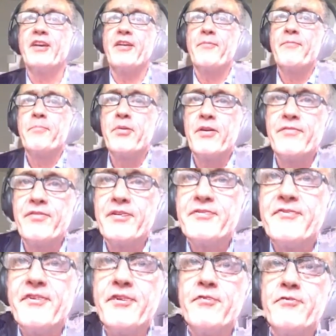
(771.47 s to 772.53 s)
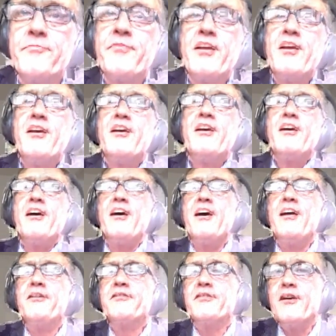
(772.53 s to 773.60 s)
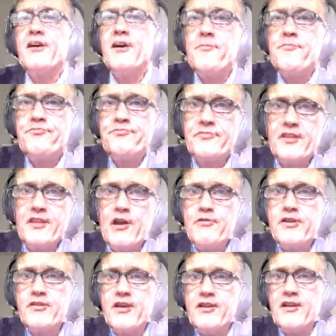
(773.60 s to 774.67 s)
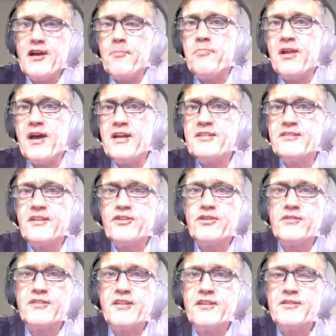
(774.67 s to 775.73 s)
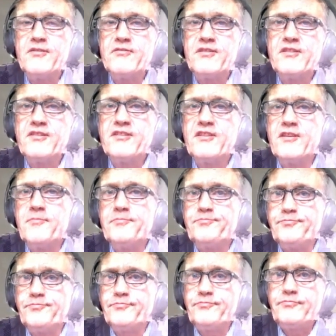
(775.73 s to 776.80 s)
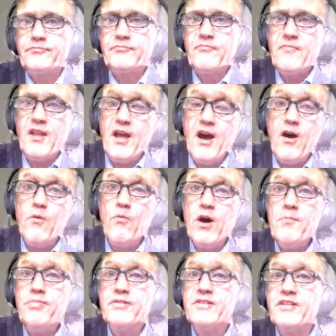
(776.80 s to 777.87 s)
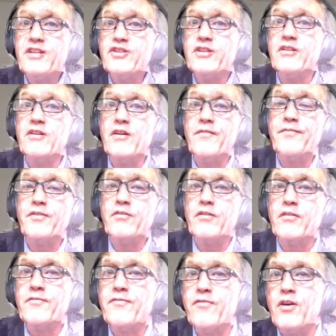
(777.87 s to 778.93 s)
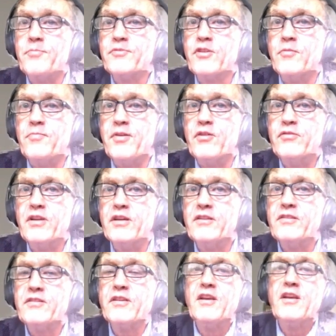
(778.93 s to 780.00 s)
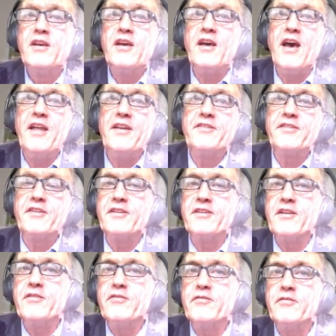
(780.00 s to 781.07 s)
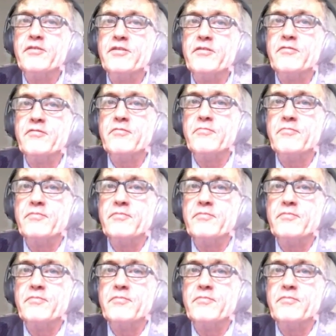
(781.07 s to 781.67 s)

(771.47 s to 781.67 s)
Okay, perfect. Thank you. And now you can apply such a sensor system on one position of your formed component, and then you